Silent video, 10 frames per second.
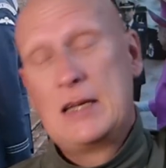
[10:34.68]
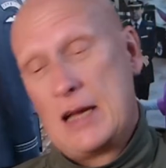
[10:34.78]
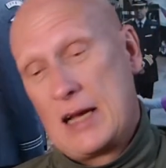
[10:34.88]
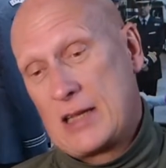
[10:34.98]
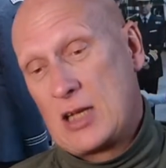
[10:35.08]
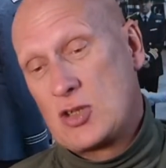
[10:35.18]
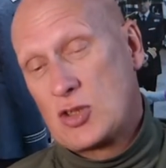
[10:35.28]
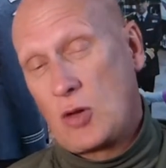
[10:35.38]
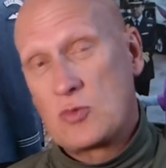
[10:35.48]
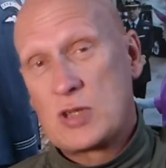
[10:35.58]
and that
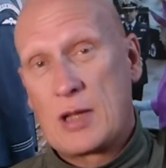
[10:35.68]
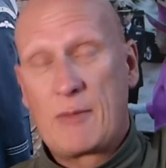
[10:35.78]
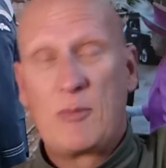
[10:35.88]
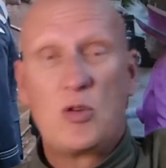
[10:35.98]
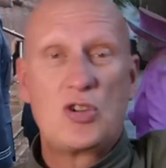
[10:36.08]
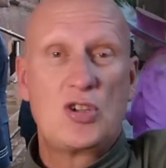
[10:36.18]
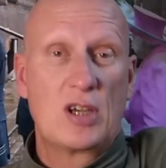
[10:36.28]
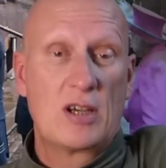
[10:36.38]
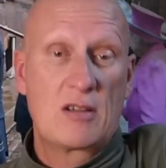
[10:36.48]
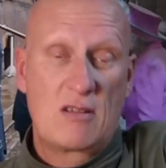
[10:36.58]
soaks up the
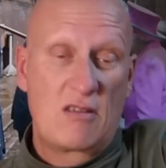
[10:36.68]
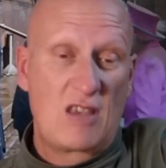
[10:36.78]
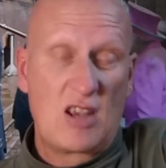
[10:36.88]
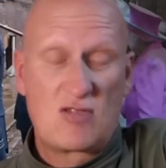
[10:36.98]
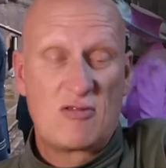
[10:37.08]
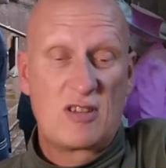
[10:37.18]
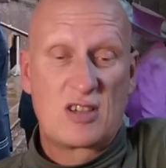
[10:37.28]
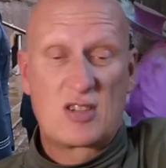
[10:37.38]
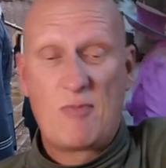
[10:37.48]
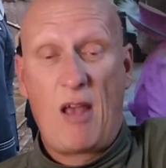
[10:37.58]
moisture and gets rid of the
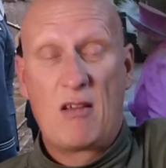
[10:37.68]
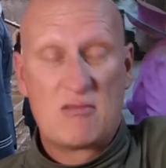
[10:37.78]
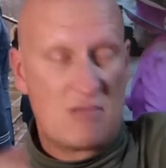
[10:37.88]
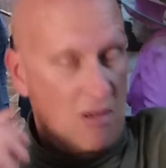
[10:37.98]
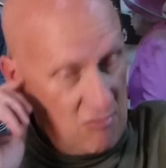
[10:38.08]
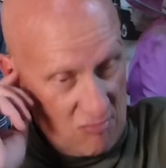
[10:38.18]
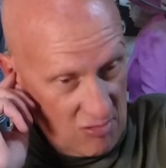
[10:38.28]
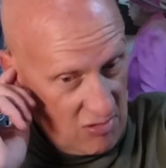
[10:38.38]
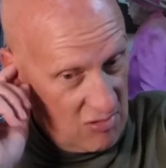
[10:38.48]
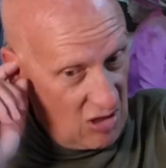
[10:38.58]
smell, and
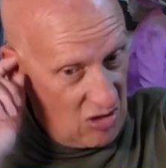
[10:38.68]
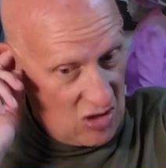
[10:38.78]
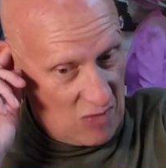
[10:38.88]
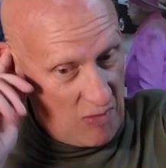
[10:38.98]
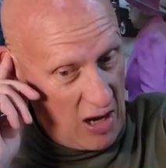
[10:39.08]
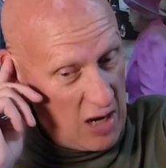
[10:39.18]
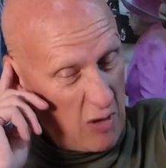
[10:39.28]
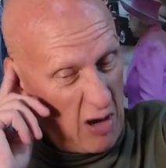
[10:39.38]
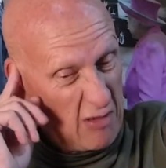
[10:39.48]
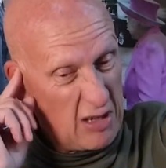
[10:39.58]
it doesn't smell
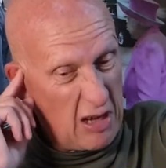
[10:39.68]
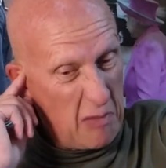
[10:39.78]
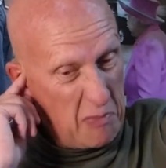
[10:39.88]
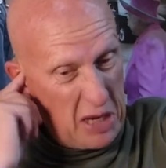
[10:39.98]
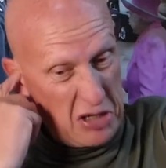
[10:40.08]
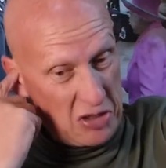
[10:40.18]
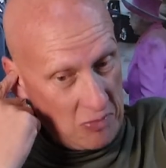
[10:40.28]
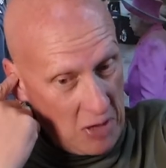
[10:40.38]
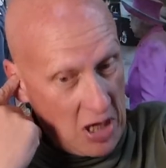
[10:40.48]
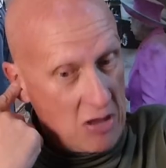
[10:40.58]
anyway." I said, "It appears to
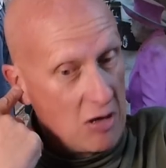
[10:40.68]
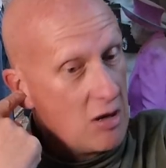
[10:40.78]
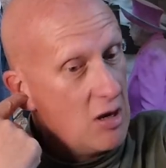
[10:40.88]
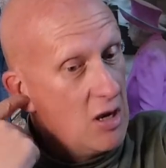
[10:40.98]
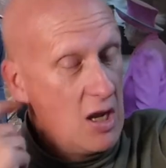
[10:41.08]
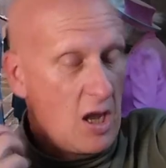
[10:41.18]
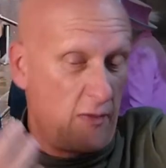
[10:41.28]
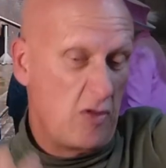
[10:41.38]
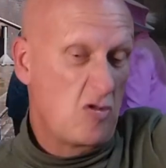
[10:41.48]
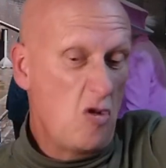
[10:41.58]
me that
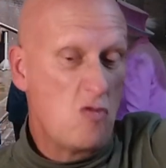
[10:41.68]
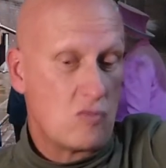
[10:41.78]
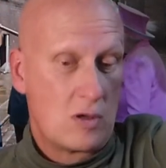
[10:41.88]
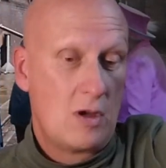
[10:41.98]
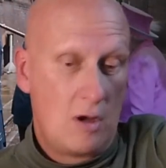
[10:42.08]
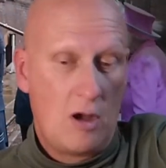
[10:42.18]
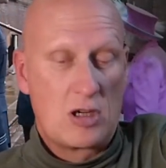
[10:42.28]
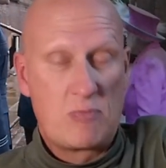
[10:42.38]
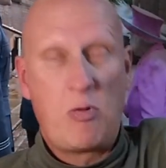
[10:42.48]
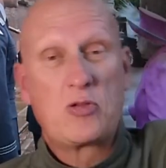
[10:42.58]
if you do a
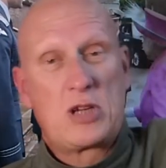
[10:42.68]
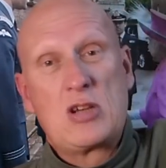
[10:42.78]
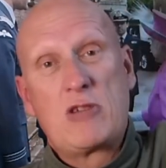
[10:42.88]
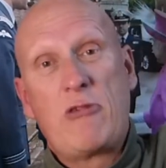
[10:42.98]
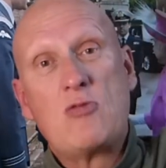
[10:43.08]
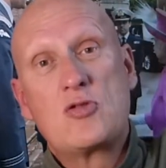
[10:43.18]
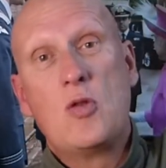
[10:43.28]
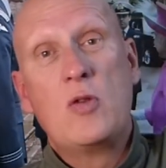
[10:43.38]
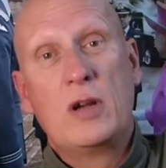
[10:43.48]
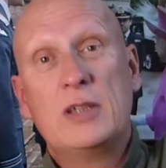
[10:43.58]
deposit in your own
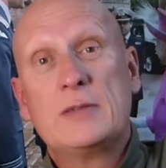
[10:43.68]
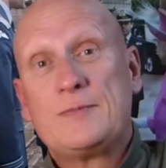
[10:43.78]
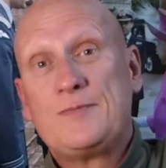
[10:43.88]
toilet,